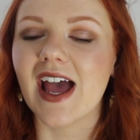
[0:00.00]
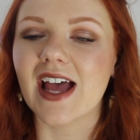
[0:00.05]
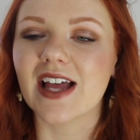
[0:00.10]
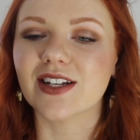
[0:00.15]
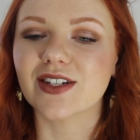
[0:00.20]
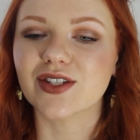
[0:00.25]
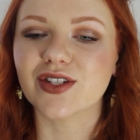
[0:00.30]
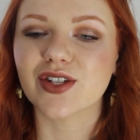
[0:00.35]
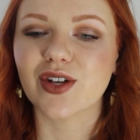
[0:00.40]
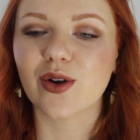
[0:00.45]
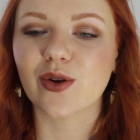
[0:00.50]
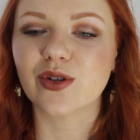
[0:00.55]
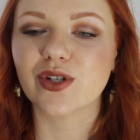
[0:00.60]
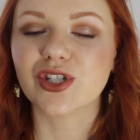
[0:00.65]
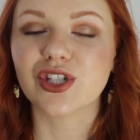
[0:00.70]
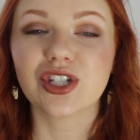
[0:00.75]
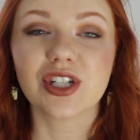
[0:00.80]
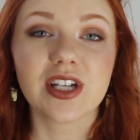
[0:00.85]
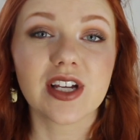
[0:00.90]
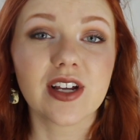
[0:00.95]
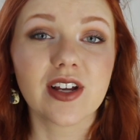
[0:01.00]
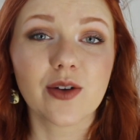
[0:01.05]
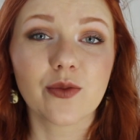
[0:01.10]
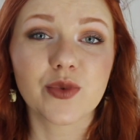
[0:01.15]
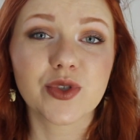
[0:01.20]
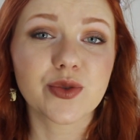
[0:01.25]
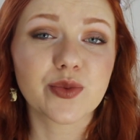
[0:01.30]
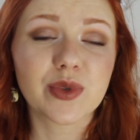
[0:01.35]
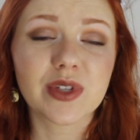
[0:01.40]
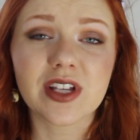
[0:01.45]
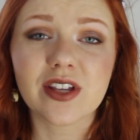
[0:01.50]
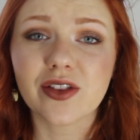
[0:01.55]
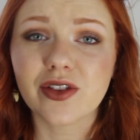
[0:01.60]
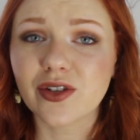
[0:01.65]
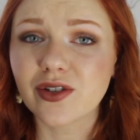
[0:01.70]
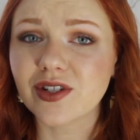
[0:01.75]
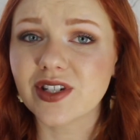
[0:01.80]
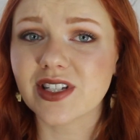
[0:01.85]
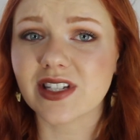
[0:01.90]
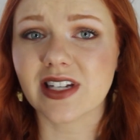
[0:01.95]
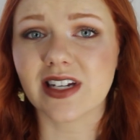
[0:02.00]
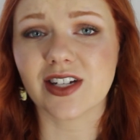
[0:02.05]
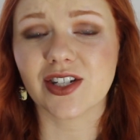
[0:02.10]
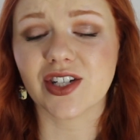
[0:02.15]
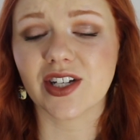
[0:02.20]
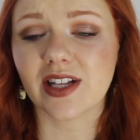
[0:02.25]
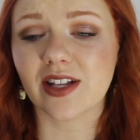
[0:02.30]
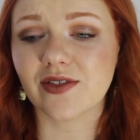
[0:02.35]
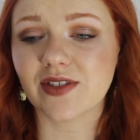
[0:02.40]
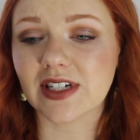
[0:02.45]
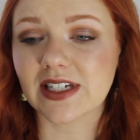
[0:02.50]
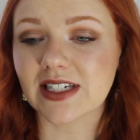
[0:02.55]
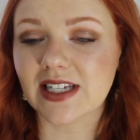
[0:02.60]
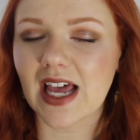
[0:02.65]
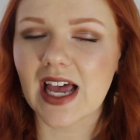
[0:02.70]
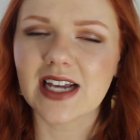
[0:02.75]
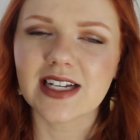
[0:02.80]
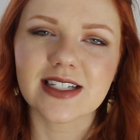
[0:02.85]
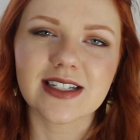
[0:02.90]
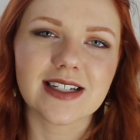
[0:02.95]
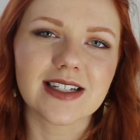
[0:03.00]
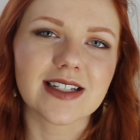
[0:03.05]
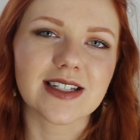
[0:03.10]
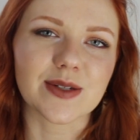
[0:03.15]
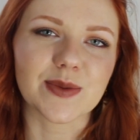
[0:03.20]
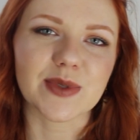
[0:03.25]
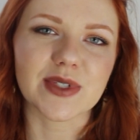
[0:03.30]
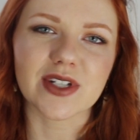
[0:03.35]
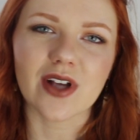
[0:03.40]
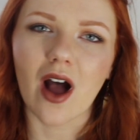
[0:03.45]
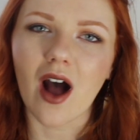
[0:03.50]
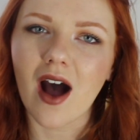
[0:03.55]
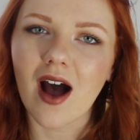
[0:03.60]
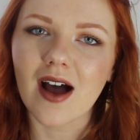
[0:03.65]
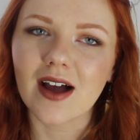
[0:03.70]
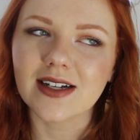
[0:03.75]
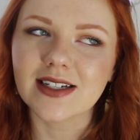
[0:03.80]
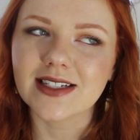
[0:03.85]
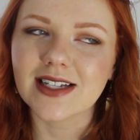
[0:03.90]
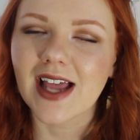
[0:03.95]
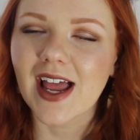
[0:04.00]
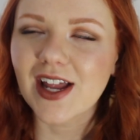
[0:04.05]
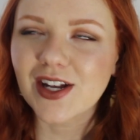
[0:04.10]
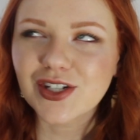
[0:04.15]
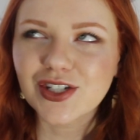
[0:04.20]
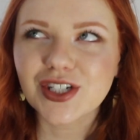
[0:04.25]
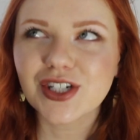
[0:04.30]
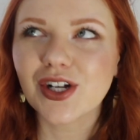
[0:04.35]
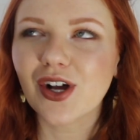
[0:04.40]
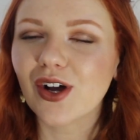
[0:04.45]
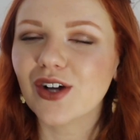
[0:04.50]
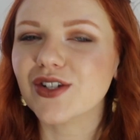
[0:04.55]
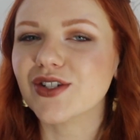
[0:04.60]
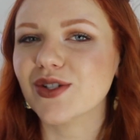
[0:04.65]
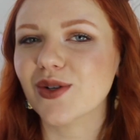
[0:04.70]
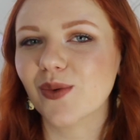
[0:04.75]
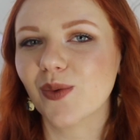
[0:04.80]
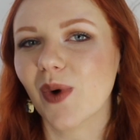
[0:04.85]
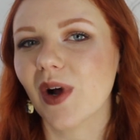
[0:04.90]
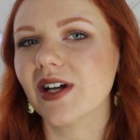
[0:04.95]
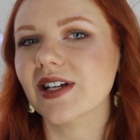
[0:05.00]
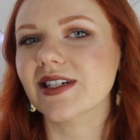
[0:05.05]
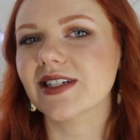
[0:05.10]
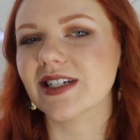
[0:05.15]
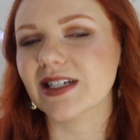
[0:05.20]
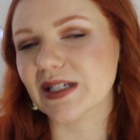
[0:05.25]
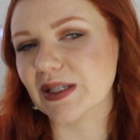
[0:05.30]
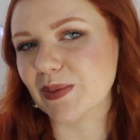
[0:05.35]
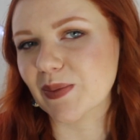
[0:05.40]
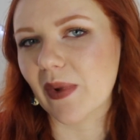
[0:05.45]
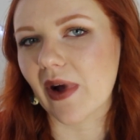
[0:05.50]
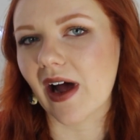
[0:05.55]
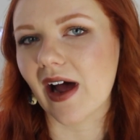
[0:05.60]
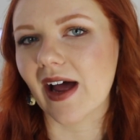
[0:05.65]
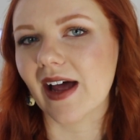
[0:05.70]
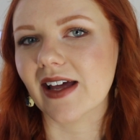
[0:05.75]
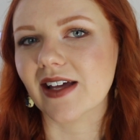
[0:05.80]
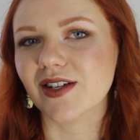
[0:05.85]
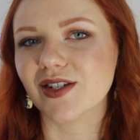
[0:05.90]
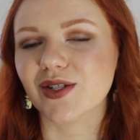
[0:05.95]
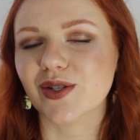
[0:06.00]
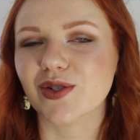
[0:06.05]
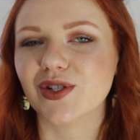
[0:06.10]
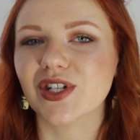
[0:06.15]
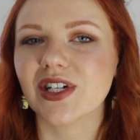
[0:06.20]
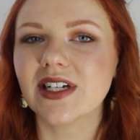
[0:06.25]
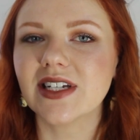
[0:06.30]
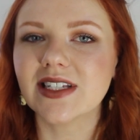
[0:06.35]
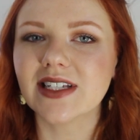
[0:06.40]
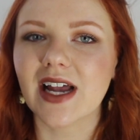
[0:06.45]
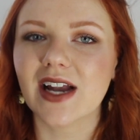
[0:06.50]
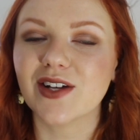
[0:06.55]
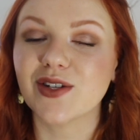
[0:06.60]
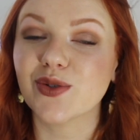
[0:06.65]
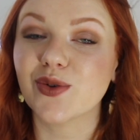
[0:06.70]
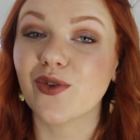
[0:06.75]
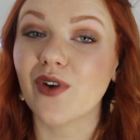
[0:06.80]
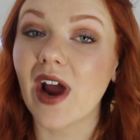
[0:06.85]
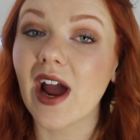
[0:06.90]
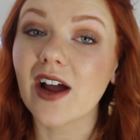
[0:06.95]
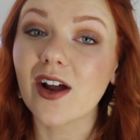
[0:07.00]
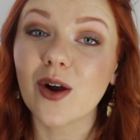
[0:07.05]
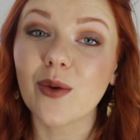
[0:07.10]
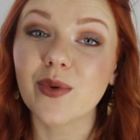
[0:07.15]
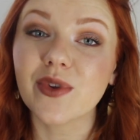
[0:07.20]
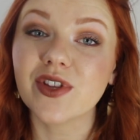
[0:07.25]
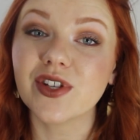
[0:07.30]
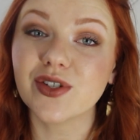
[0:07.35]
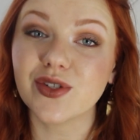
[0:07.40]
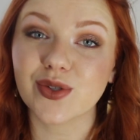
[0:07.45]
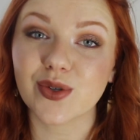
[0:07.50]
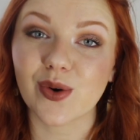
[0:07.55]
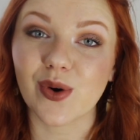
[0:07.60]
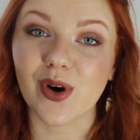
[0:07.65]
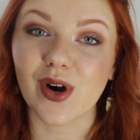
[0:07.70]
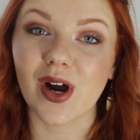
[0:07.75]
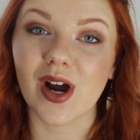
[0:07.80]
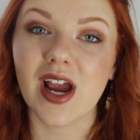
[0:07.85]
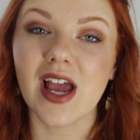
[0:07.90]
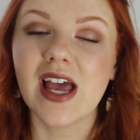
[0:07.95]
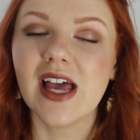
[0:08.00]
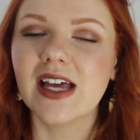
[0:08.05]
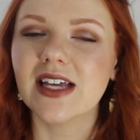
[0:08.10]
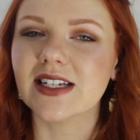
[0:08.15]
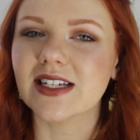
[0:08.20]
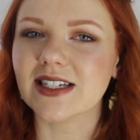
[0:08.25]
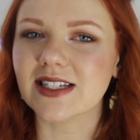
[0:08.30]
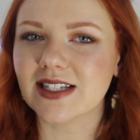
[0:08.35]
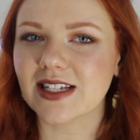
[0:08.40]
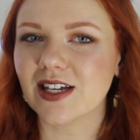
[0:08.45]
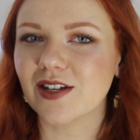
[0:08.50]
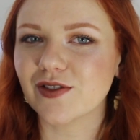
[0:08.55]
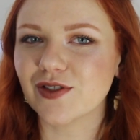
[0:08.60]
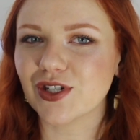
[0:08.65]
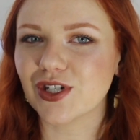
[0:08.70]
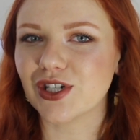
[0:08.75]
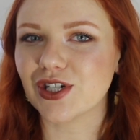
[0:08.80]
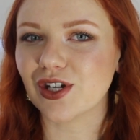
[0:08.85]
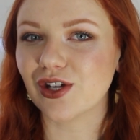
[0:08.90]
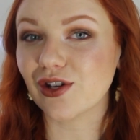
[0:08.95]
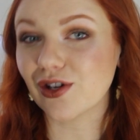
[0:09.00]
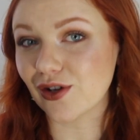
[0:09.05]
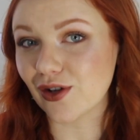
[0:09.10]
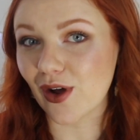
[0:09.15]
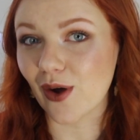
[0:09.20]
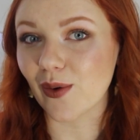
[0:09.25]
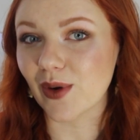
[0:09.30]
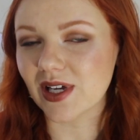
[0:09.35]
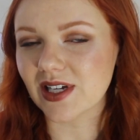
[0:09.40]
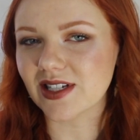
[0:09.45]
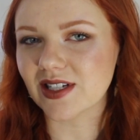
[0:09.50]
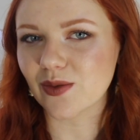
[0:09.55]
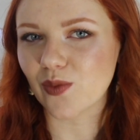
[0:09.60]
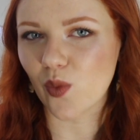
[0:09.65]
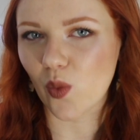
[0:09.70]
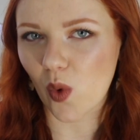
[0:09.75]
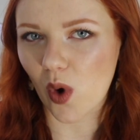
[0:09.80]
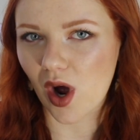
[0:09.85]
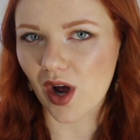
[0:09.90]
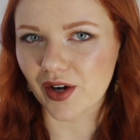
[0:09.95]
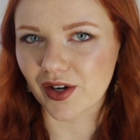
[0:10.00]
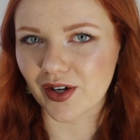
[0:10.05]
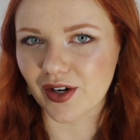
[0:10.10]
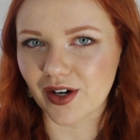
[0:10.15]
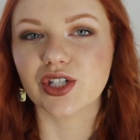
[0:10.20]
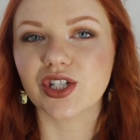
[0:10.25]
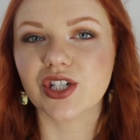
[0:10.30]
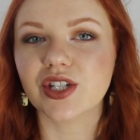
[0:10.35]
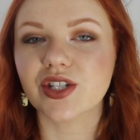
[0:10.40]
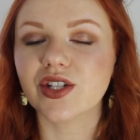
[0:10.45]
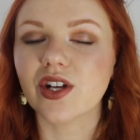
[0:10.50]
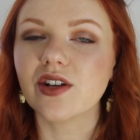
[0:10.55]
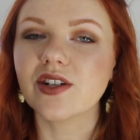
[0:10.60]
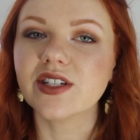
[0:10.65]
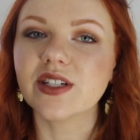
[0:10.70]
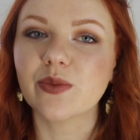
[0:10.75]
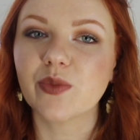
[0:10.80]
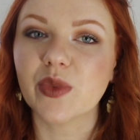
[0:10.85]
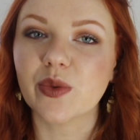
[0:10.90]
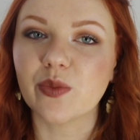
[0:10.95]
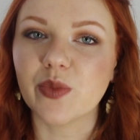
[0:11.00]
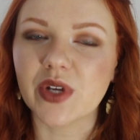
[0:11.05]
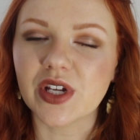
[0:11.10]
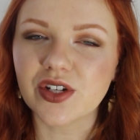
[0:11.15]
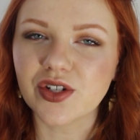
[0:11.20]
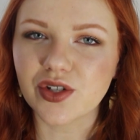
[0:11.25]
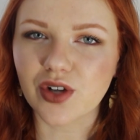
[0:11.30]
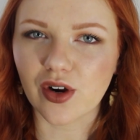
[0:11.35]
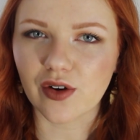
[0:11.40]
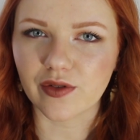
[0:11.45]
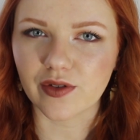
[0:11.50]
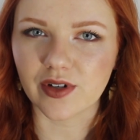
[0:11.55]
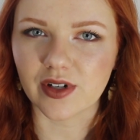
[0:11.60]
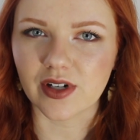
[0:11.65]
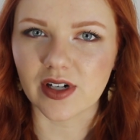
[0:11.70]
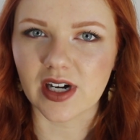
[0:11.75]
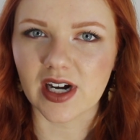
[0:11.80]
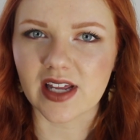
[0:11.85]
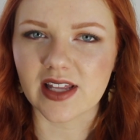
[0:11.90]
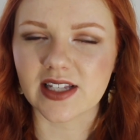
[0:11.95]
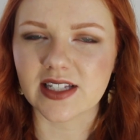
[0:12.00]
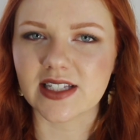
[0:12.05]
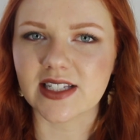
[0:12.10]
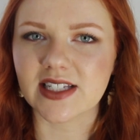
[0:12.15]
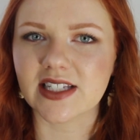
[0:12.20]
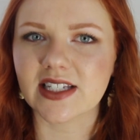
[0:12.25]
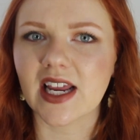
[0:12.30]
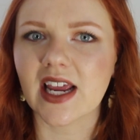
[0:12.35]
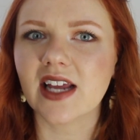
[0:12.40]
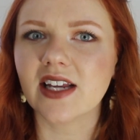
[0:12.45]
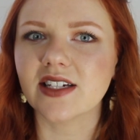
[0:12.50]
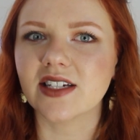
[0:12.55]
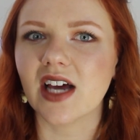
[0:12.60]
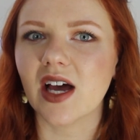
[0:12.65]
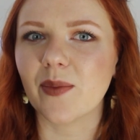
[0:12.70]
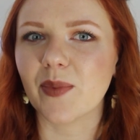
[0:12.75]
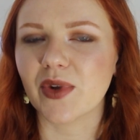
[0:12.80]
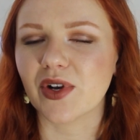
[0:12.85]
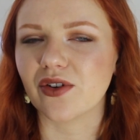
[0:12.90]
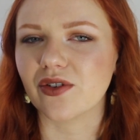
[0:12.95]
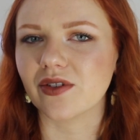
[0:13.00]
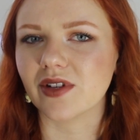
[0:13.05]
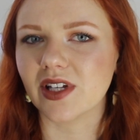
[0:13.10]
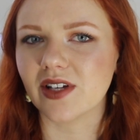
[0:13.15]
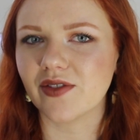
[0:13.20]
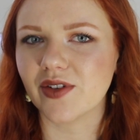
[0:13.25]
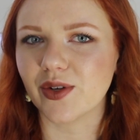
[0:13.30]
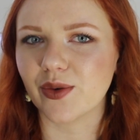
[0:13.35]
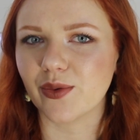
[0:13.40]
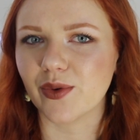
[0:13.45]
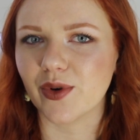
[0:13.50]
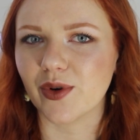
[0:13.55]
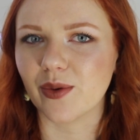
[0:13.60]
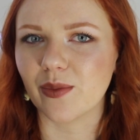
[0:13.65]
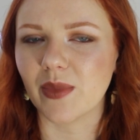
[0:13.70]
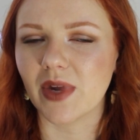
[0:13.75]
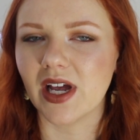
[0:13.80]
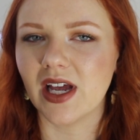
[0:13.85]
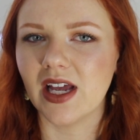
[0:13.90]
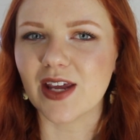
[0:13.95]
And so she was really thirsty. She lived in Texas, it was hot, and she also wanted to spy. So she decided to crack open the door to see if she could go get some water. She saw someone bend over and then stand up in her living room.